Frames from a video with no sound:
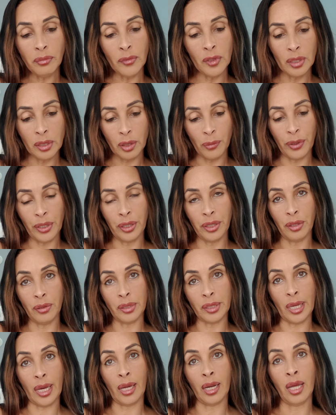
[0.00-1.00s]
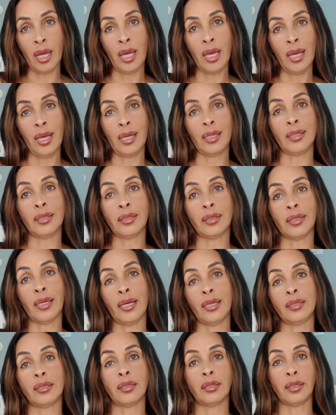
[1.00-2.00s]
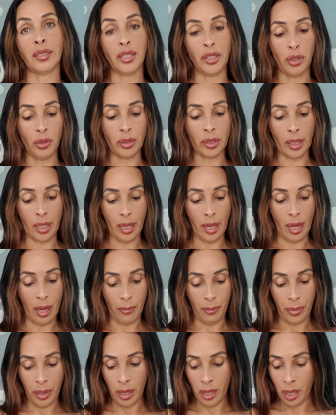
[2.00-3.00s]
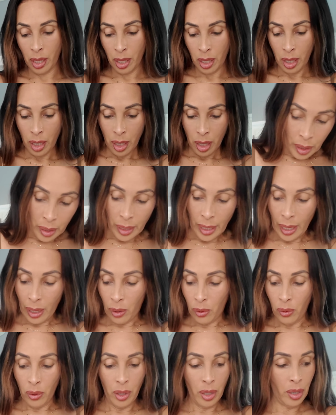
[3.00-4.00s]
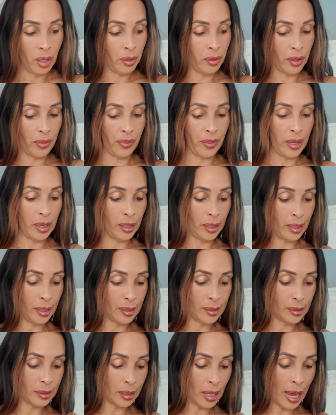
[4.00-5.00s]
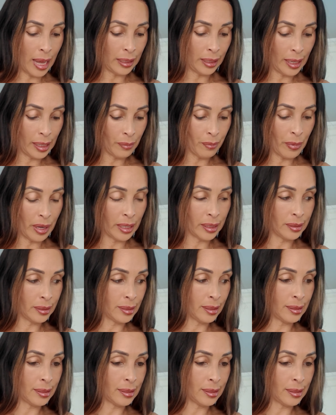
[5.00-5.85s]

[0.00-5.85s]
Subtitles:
So we're gonna use that. And it says to use a cup. Now, the thing is, I like mine to